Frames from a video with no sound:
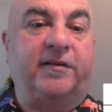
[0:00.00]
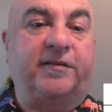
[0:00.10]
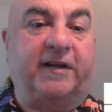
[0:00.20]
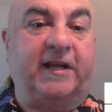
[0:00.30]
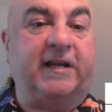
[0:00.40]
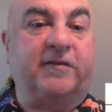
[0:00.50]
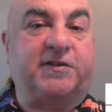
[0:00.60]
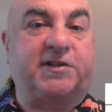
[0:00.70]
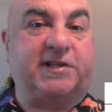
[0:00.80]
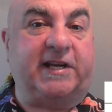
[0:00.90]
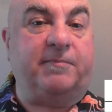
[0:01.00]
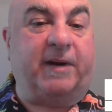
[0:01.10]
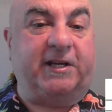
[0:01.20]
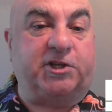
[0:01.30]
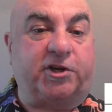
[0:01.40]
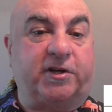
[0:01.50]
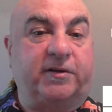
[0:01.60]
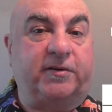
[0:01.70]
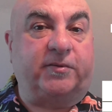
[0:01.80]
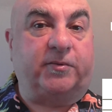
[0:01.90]
The key of D major,
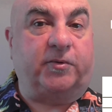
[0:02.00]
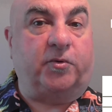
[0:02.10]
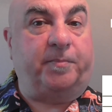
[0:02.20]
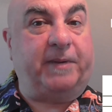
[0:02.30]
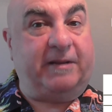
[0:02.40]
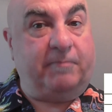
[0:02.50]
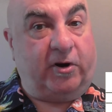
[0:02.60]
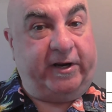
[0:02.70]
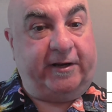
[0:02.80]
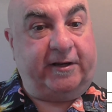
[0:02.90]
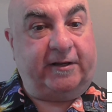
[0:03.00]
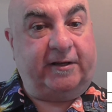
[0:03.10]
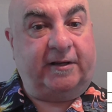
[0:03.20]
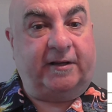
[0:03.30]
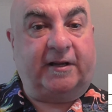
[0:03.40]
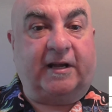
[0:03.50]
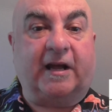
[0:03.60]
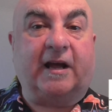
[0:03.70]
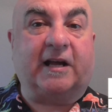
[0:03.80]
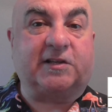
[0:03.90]
or B minor,
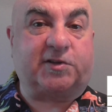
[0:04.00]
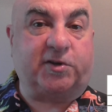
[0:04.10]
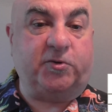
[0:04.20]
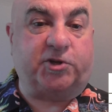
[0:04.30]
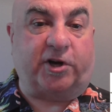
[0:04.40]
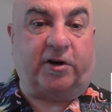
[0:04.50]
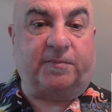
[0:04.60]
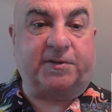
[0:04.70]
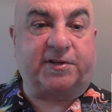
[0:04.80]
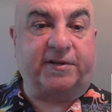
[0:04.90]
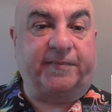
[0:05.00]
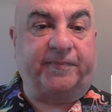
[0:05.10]
has two sharps.